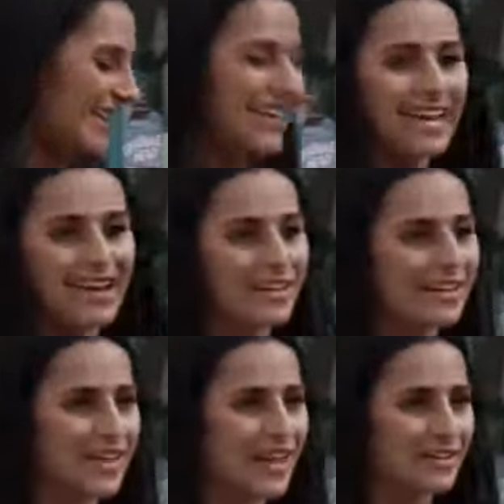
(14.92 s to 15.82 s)
Oh, I don't
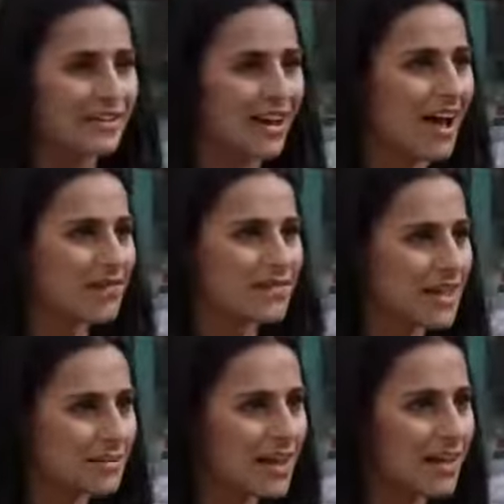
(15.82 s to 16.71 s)
know. Half the time you
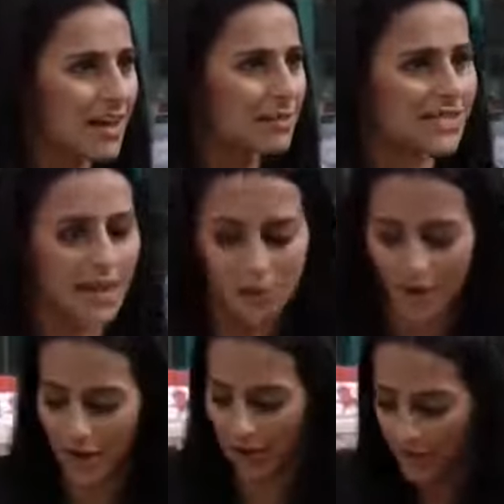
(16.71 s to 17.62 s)
can't get him to say a
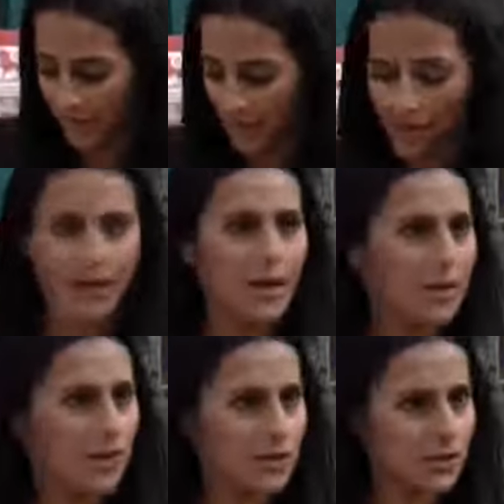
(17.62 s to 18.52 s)
word. Now he won't shut